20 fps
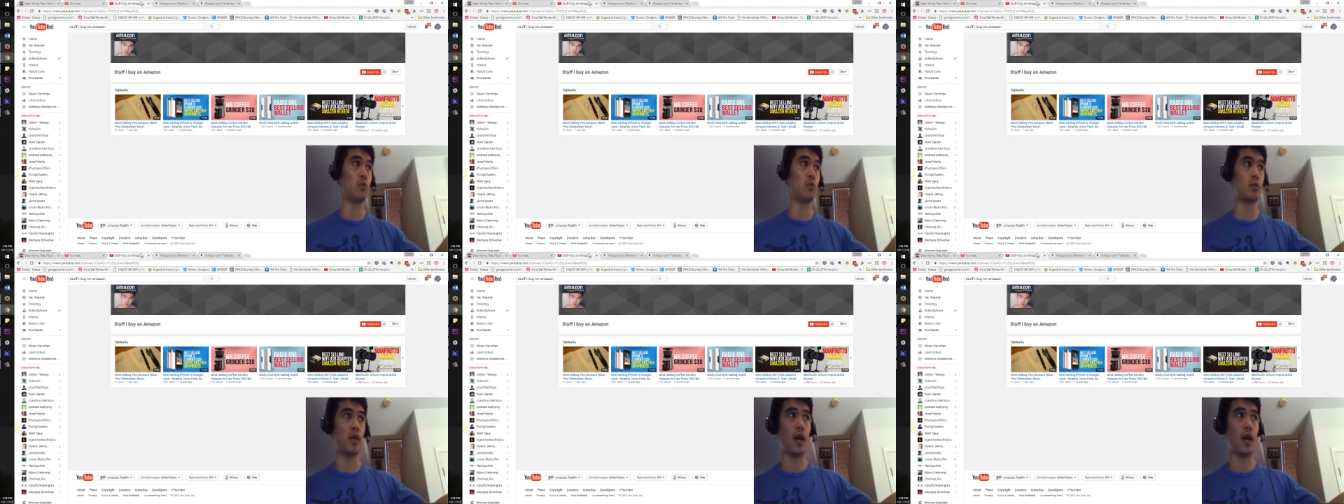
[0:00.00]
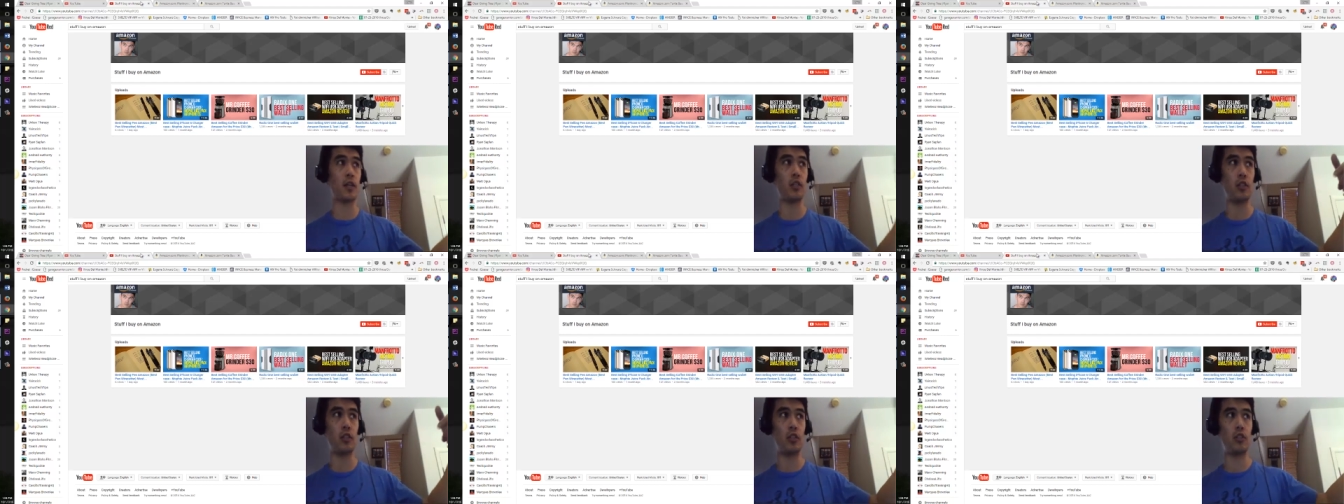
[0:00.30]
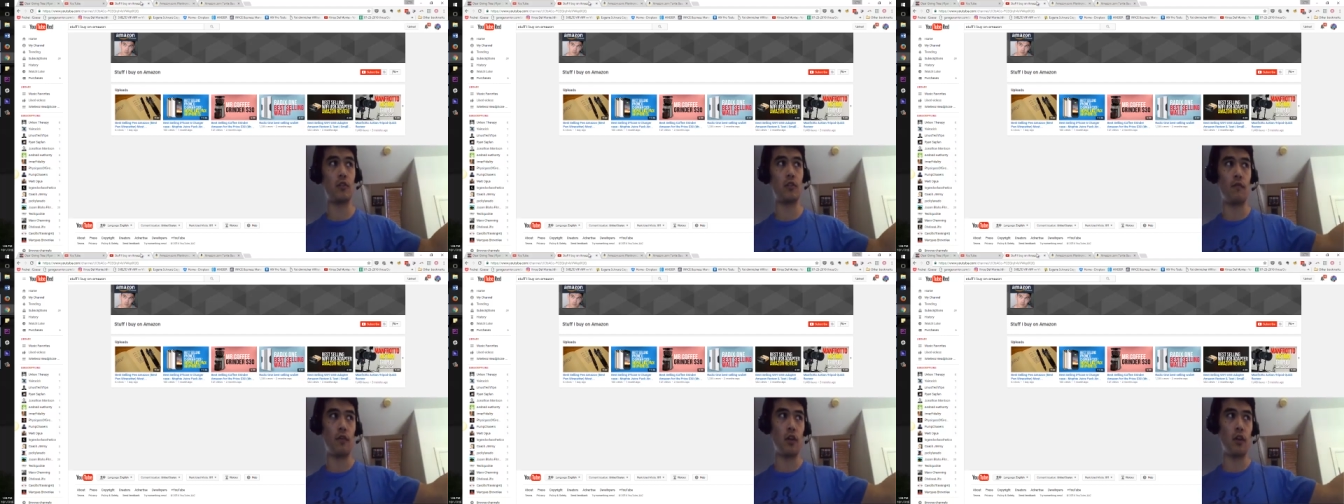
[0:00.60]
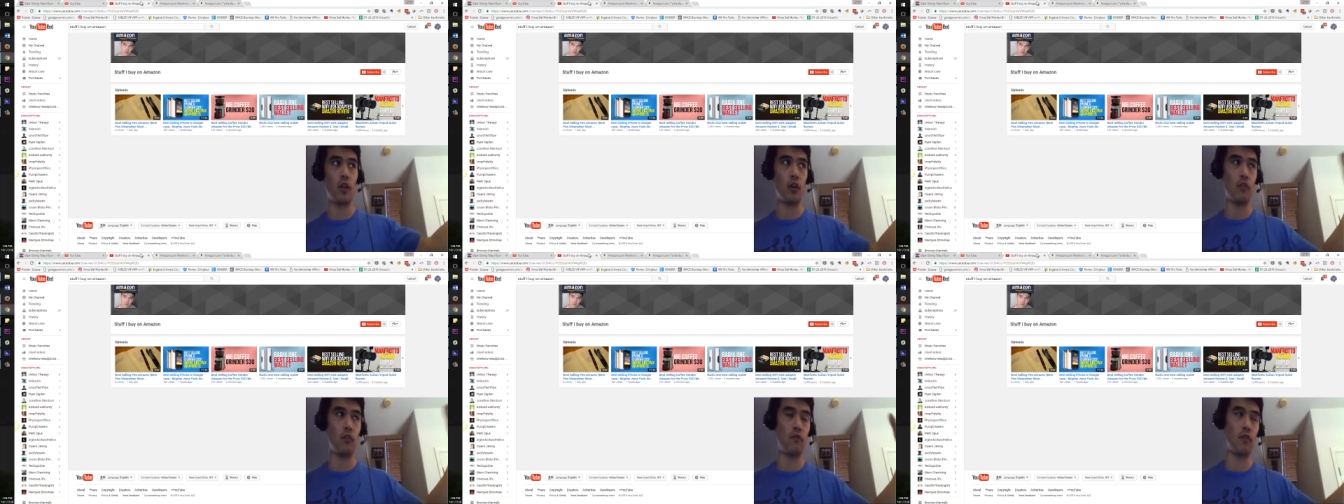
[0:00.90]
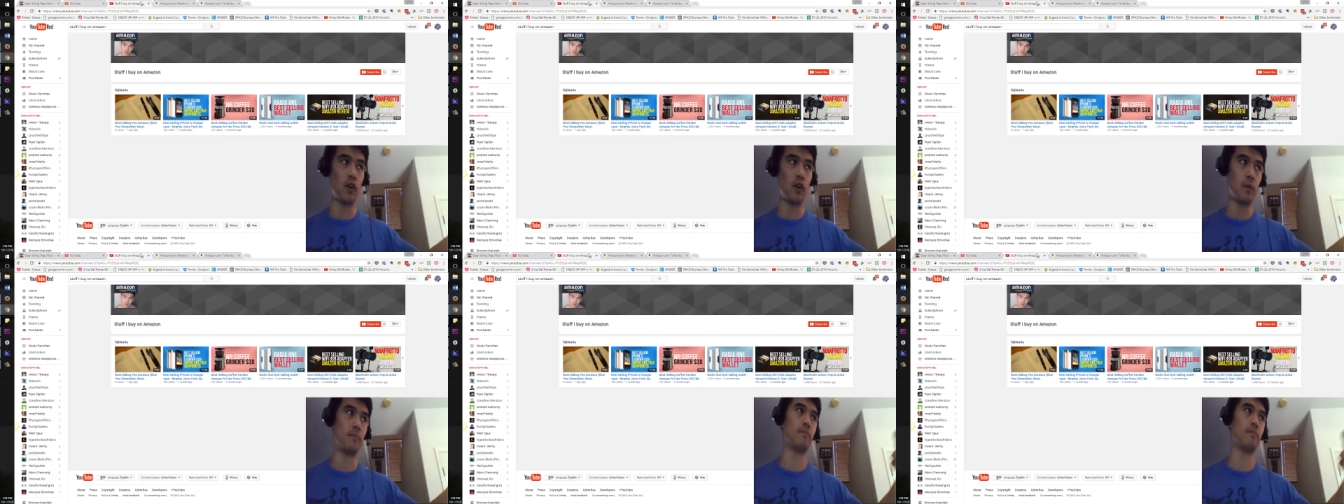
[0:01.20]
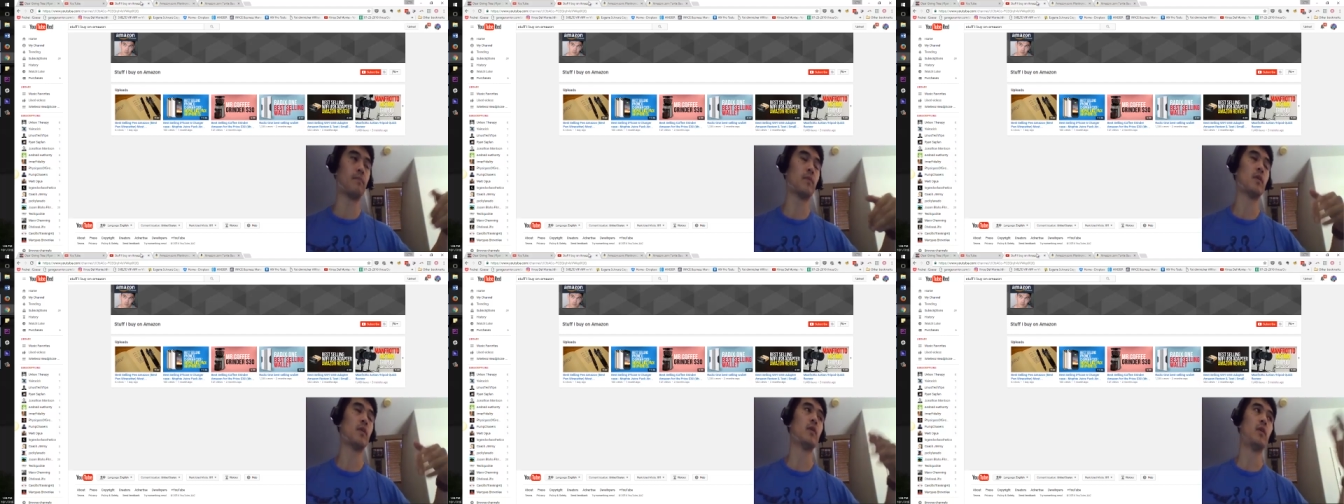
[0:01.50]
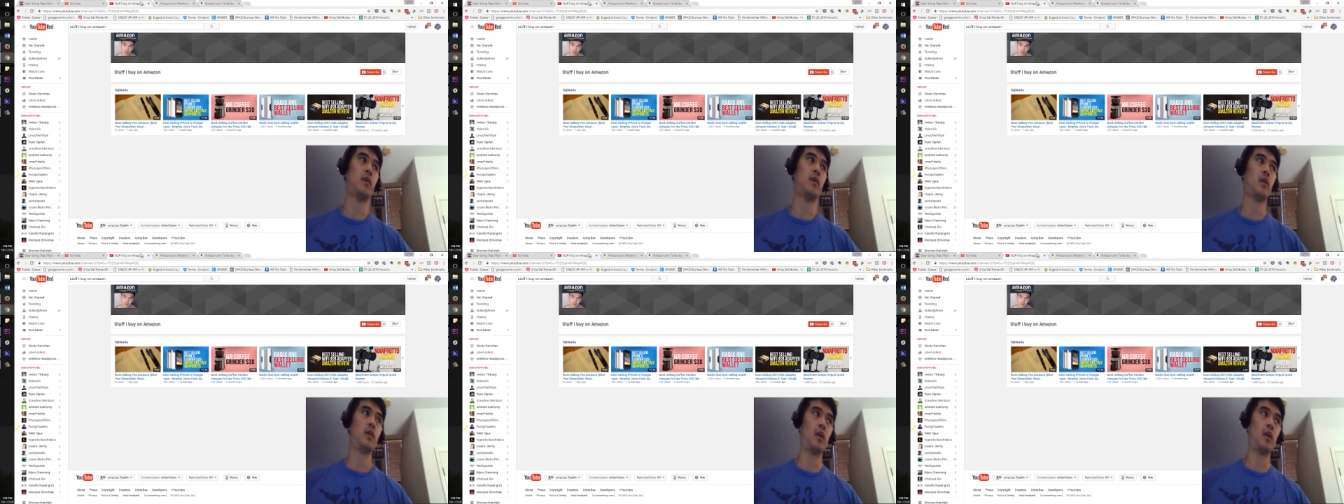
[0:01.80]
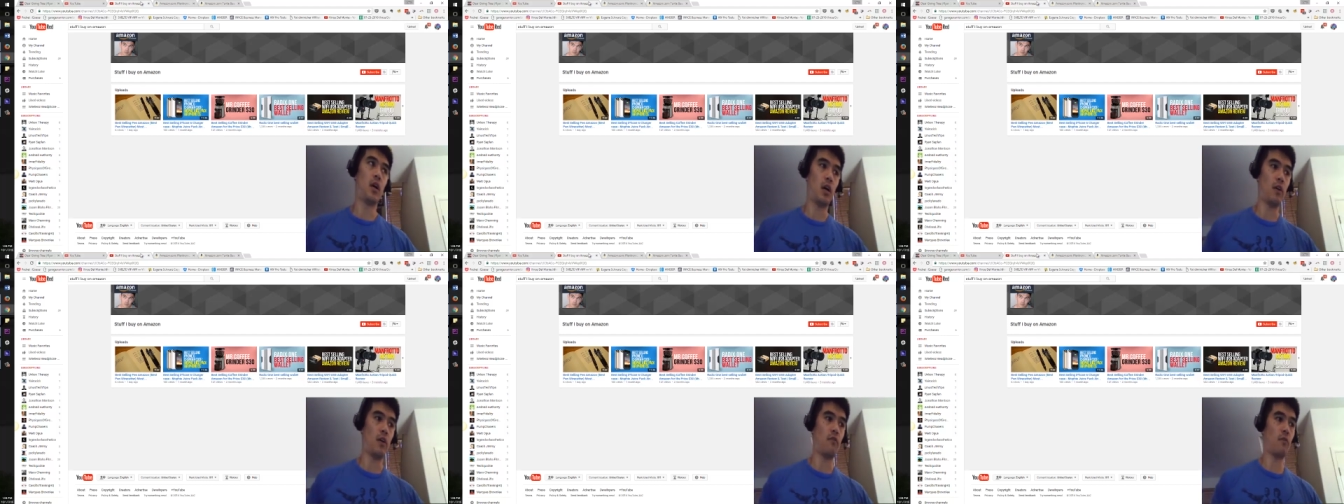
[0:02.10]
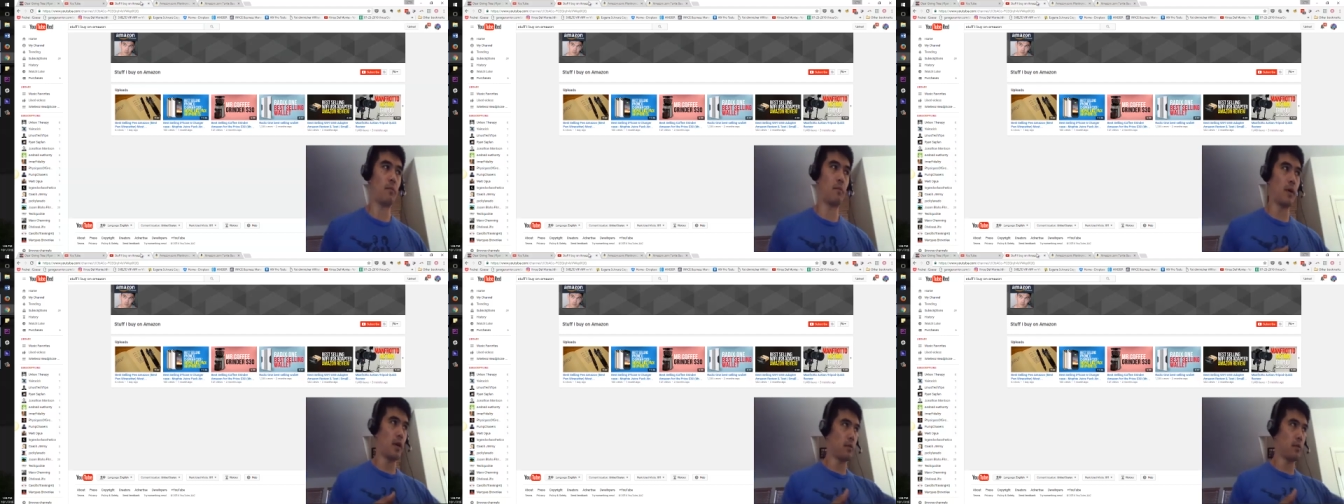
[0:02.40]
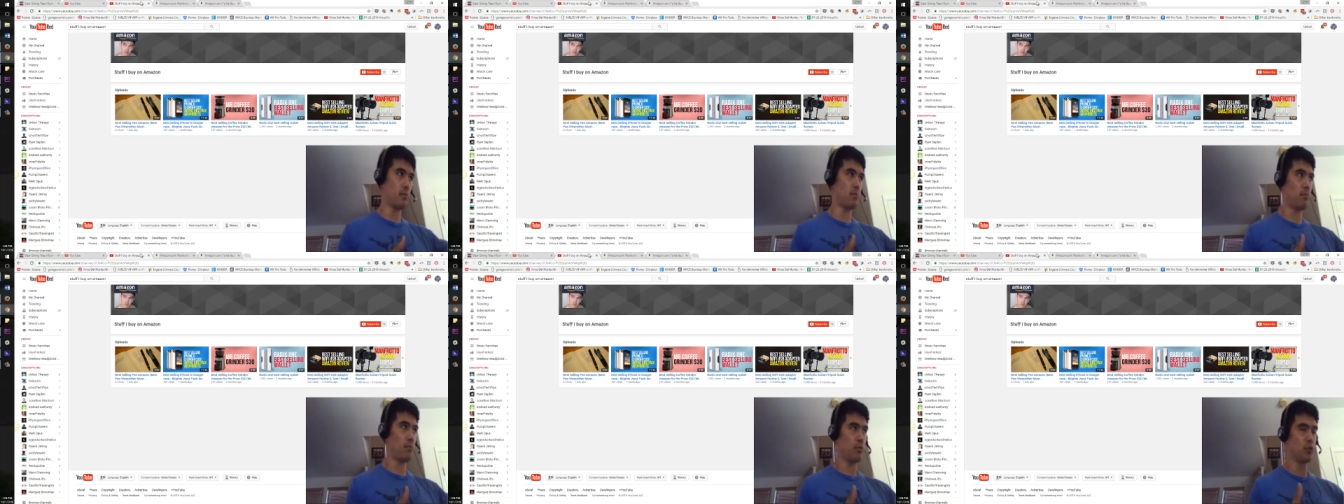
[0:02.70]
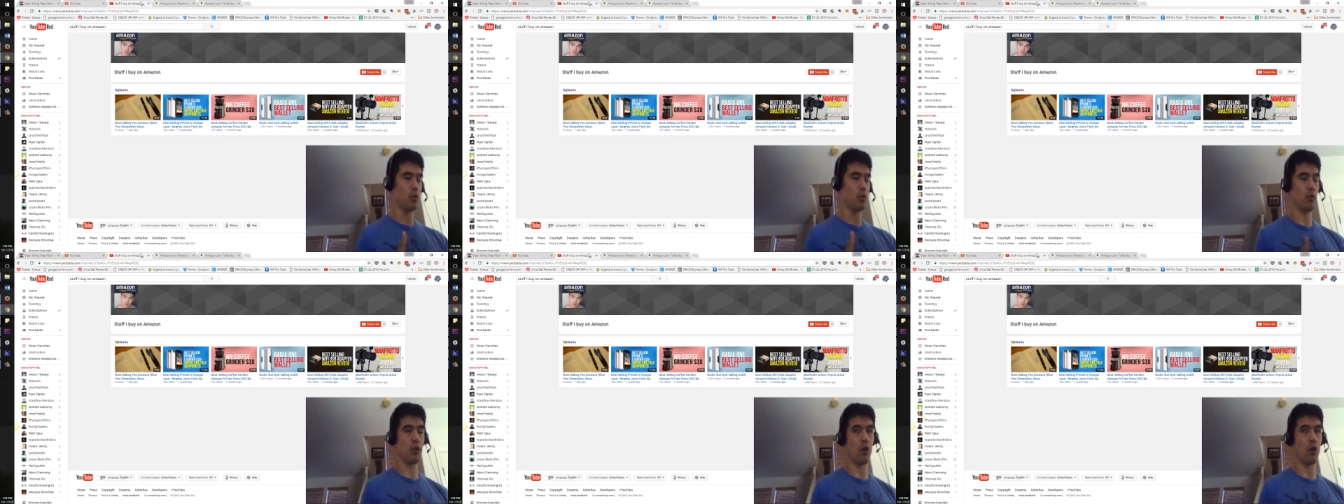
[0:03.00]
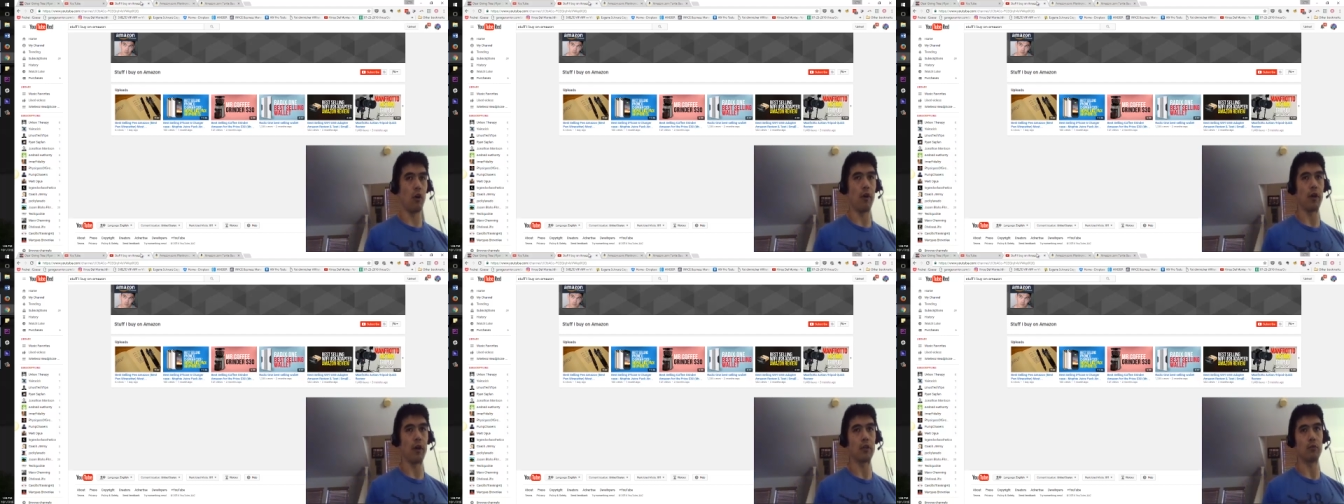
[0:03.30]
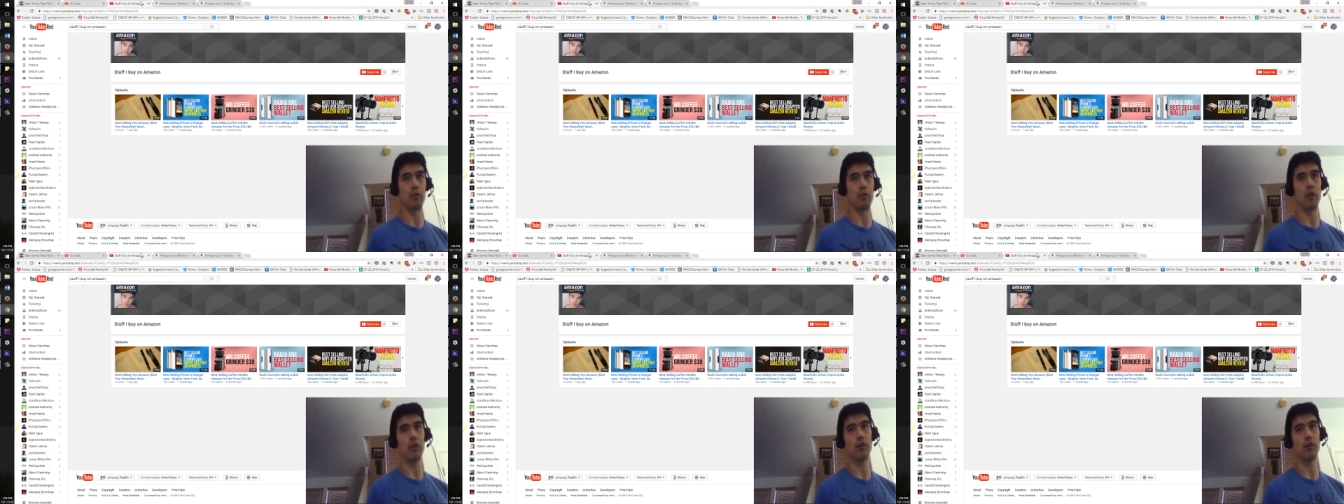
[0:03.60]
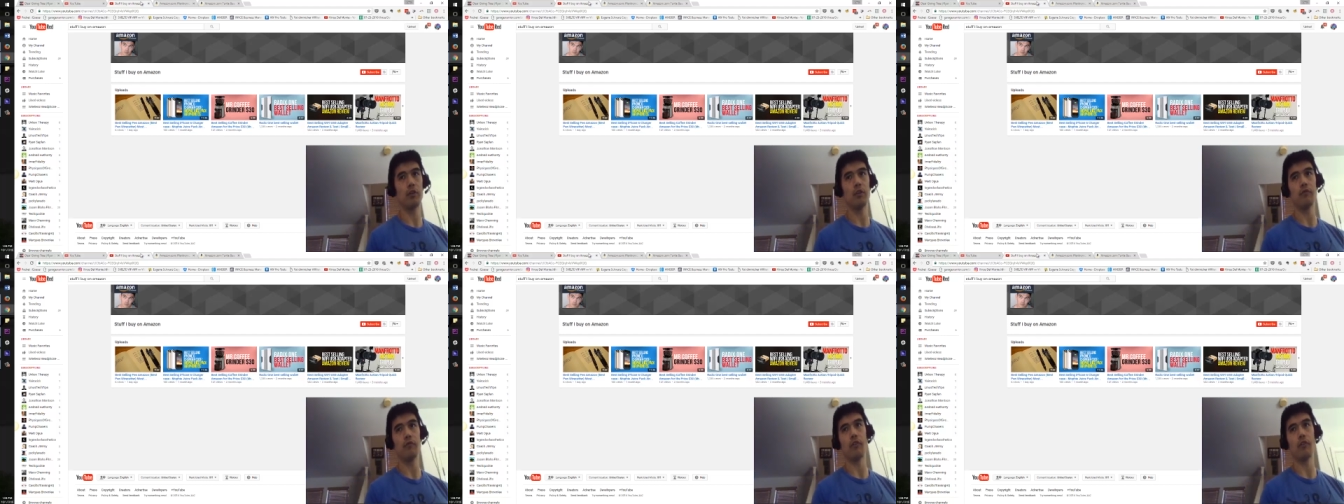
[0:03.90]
was actually just a video from uh, from my Sony RX100.